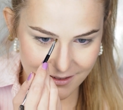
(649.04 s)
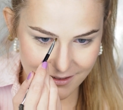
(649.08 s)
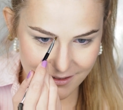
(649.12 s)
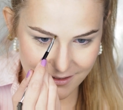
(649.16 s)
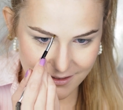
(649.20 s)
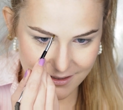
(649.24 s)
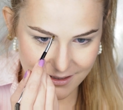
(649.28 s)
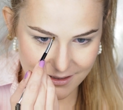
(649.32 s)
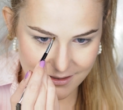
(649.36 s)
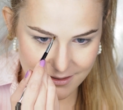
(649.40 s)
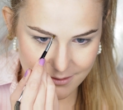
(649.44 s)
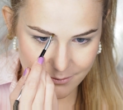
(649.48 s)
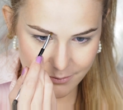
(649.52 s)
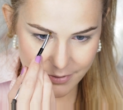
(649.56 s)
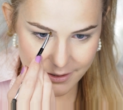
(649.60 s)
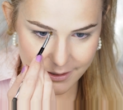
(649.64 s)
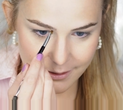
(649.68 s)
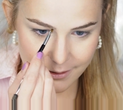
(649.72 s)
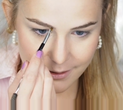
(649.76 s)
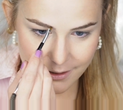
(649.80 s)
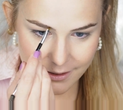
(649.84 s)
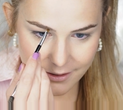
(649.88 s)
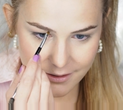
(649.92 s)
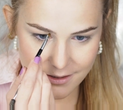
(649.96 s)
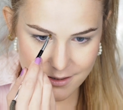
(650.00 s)
it doesn't
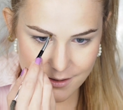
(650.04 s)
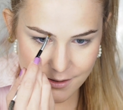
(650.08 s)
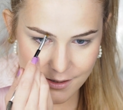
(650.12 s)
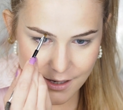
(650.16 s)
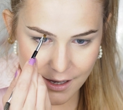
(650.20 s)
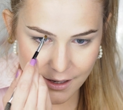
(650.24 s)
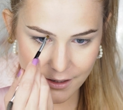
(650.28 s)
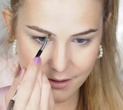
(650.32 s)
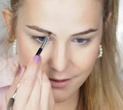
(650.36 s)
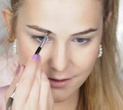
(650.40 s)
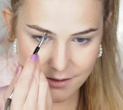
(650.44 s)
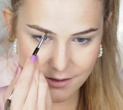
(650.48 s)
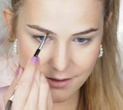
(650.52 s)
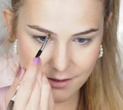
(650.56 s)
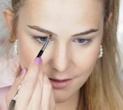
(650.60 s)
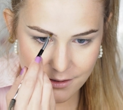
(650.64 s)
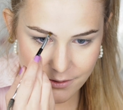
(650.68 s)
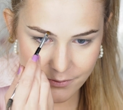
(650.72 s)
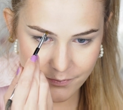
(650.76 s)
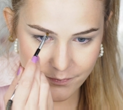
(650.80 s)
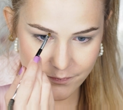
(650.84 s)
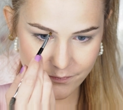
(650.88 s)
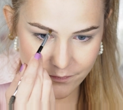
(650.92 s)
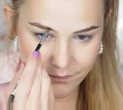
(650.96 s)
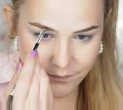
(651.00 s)
make any
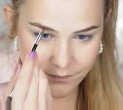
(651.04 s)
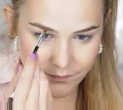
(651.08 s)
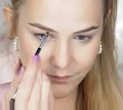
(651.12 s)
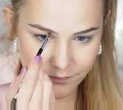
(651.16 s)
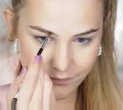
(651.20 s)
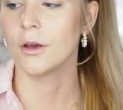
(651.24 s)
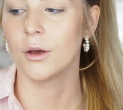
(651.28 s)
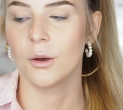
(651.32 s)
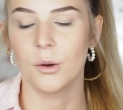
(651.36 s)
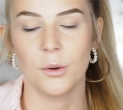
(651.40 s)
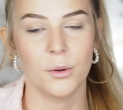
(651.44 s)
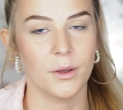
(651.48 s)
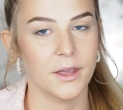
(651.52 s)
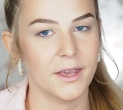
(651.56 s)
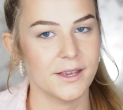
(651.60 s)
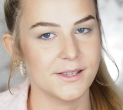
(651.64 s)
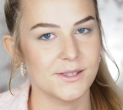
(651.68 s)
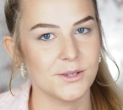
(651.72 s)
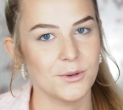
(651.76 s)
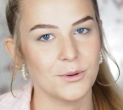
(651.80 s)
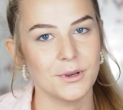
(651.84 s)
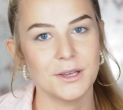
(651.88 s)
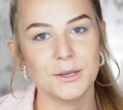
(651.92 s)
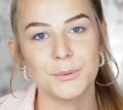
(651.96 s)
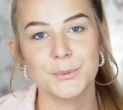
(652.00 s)
sense. Okay,
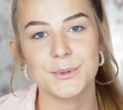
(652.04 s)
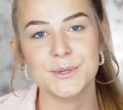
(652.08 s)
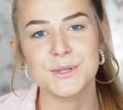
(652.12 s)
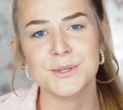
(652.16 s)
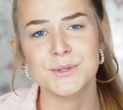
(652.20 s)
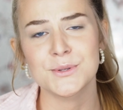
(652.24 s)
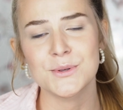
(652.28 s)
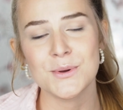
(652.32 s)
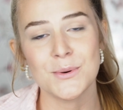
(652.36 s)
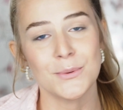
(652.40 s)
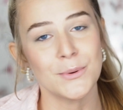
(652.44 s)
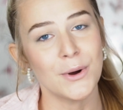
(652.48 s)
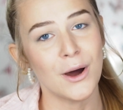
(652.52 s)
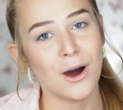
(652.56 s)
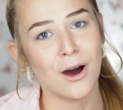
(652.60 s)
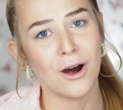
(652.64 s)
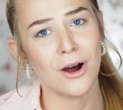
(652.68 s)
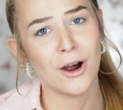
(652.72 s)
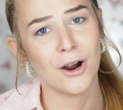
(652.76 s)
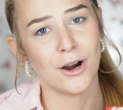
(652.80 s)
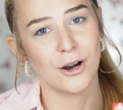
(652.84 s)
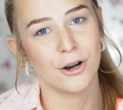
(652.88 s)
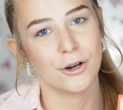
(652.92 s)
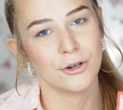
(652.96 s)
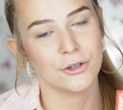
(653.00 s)
so it was so
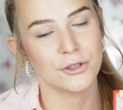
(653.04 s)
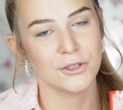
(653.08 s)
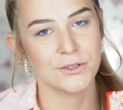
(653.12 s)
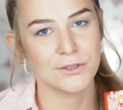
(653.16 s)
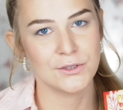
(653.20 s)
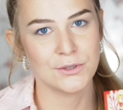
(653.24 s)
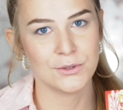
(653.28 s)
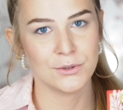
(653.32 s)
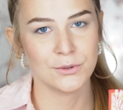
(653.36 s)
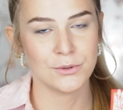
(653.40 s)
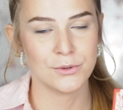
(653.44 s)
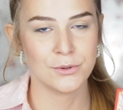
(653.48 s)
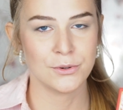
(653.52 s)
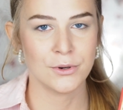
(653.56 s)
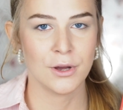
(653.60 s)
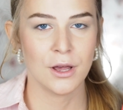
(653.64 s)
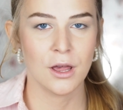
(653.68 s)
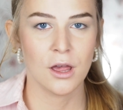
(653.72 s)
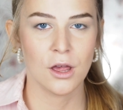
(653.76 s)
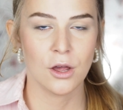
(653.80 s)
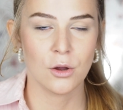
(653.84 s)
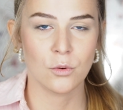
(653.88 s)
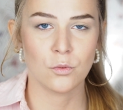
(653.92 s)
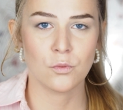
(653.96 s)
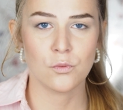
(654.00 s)
hard to
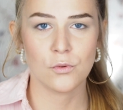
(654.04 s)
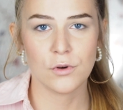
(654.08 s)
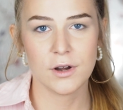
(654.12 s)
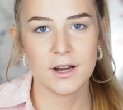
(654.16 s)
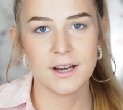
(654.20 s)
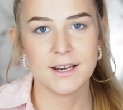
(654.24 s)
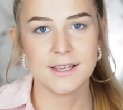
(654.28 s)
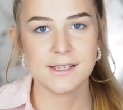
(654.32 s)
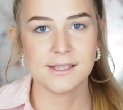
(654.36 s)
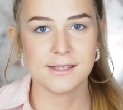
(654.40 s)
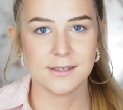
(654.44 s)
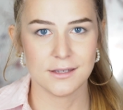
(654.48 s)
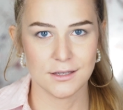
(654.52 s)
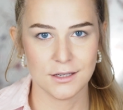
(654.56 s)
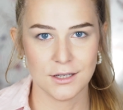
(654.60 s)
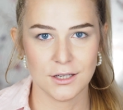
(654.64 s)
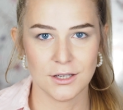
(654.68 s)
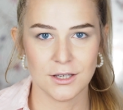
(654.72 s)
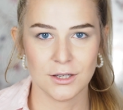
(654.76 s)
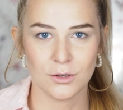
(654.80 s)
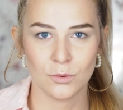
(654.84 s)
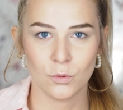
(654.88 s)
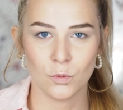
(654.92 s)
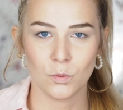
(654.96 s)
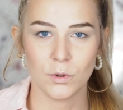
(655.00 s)
really
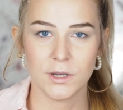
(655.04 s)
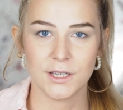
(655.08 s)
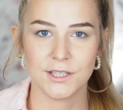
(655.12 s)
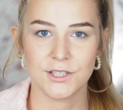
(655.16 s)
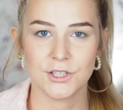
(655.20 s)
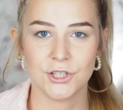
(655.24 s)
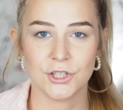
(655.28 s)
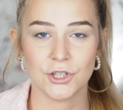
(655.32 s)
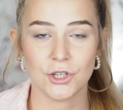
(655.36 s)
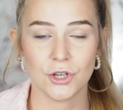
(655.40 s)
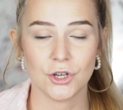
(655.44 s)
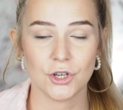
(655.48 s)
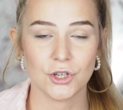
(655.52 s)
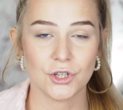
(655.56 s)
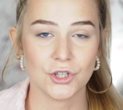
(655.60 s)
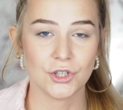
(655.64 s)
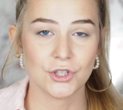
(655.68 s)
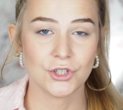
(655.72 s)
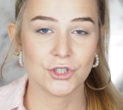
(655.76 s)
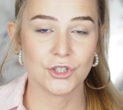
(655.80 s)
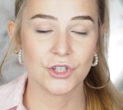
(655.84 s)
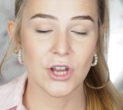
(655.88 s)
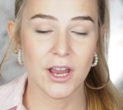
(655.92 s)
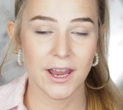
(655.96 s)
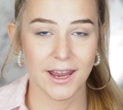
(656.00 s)
see which
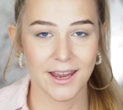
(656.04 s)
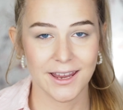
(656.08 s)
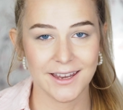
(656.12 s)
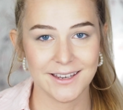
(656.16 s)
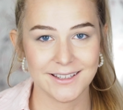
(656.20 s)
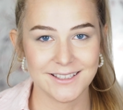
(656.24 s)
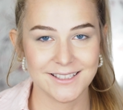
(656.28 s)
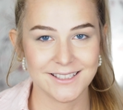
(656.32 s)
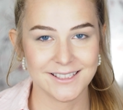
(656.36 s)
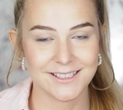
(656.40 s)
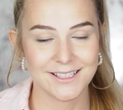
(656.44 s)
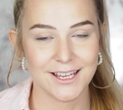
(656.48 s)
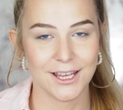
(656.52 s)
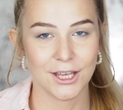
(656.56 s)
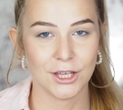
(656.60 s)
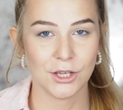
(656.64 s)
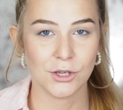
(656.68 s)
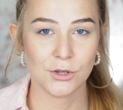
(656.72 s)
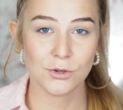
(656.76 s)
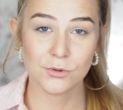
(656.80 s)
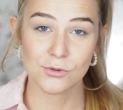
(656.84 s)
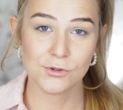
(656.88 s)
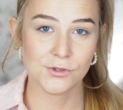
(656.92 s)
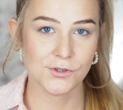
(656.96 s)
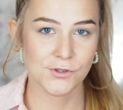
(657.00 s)
shade they
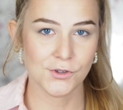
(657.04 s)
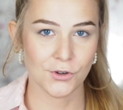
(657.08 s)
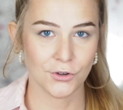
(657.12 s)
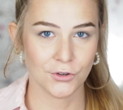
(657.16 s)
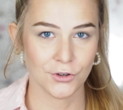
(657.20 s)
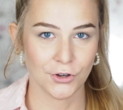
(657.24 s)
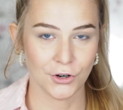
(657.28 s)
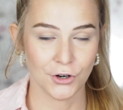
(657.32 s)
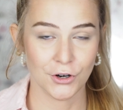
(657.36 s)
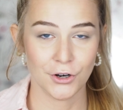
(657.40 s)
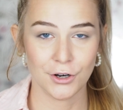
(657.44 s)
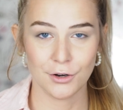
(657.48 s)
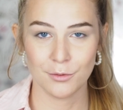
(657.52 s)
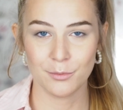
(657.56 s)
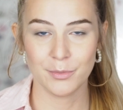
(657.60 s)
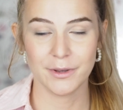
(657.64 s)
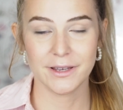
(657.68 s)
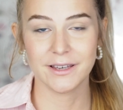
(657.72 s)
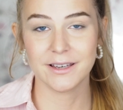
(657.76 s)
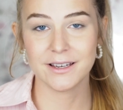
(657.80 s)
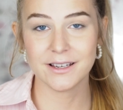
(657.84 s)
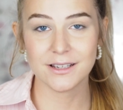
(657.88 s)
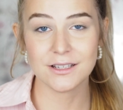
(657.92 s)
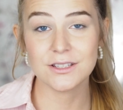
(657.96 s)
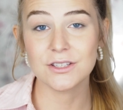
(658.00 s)
used on her
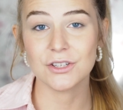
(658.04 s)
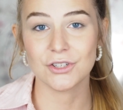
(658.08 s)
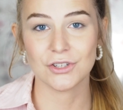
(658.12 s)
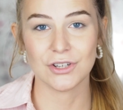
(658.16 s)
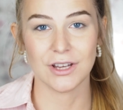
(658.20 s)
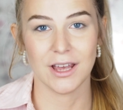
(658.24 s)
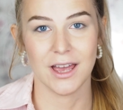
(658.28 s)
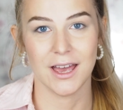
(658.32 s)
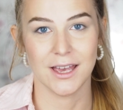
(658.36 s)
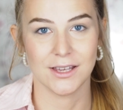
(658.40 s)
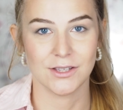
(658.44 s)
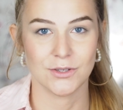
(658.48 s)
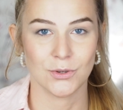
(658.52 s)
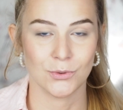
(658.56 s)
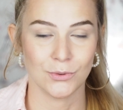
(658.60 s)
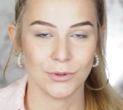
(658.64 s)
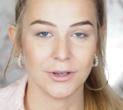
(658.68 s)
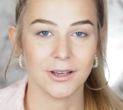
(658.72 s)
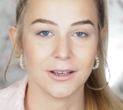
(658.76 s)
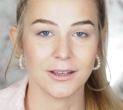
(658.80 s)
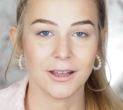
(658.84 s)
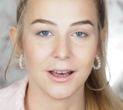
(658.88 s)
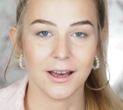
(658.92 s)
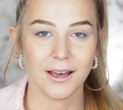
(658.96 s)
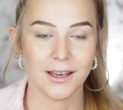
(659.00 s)
because she has
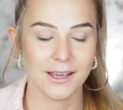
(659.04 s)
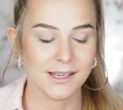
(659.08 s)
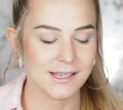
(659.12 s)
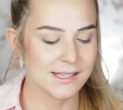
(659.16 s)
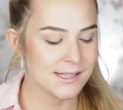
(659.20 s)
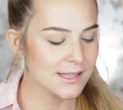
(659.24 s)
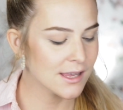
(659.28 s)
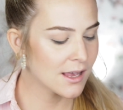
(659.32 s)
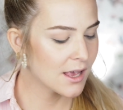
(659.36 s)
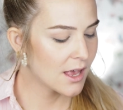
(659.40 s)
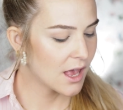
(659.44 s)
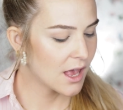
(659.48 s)
hooded eyes.